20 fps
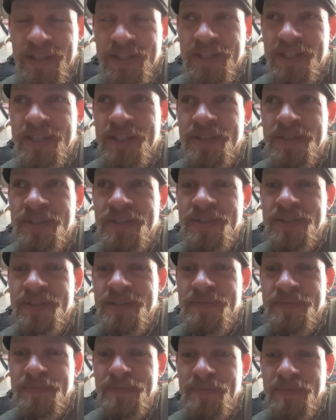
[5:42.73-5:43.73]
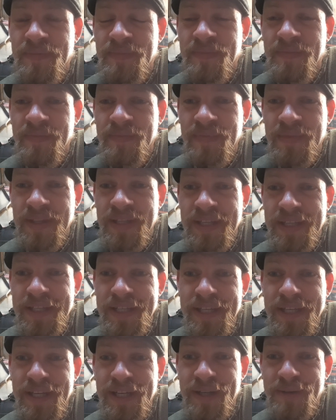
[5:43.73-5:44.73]
And
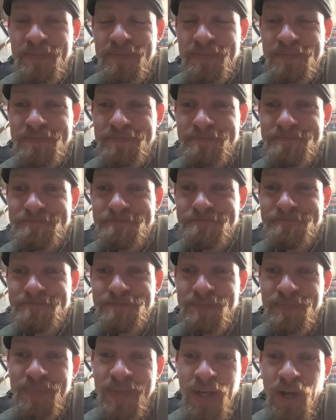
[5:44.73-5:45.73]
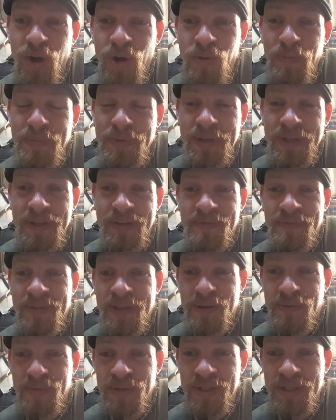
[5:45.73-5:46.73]
yeah, I'm hoping
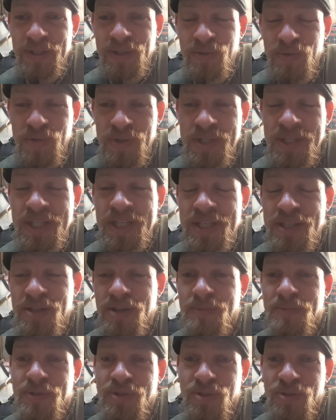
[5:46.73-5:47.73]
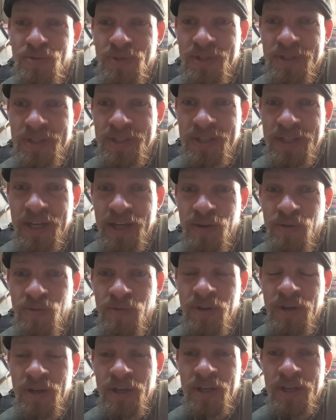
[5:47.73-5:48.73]
that we use this opportunity now
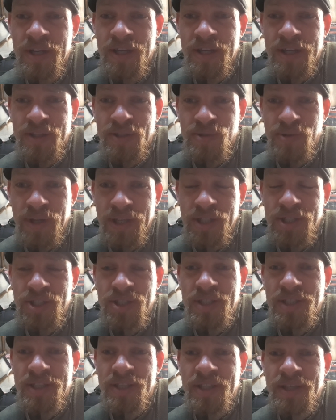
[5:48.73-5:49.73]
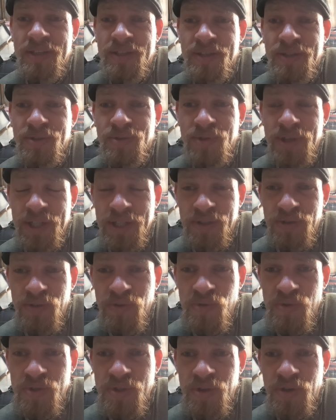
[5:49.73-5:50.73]
to actually create a
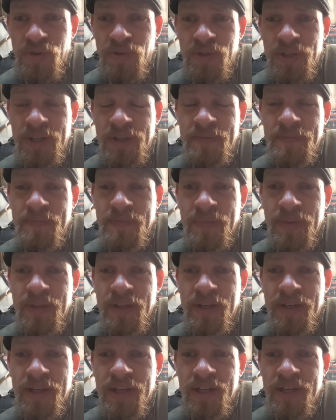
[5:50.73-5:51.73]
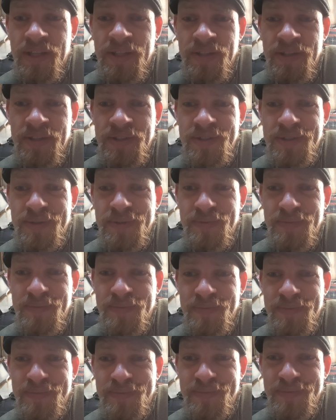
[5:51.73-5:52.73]
new story and
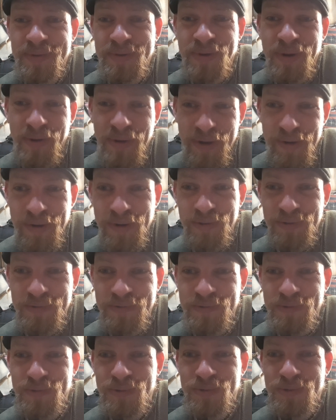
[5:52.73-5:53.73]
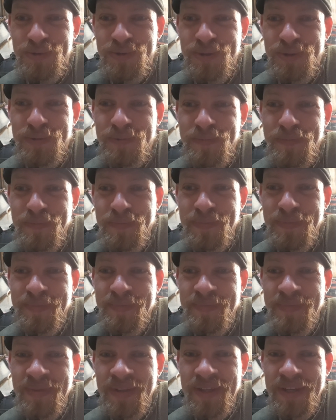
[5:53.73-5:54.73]
grow our own food
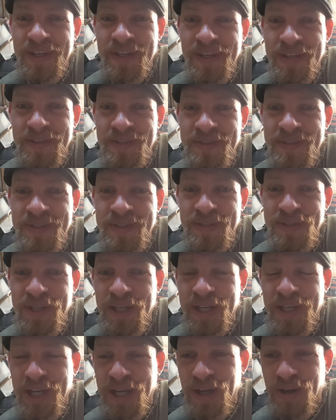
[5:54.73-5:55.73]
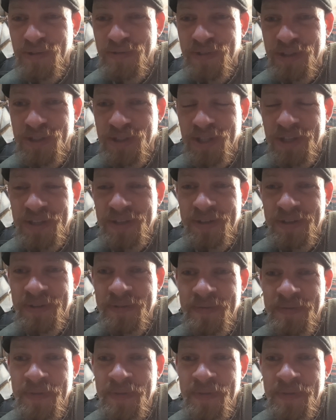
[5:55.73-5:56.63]
and take care of each other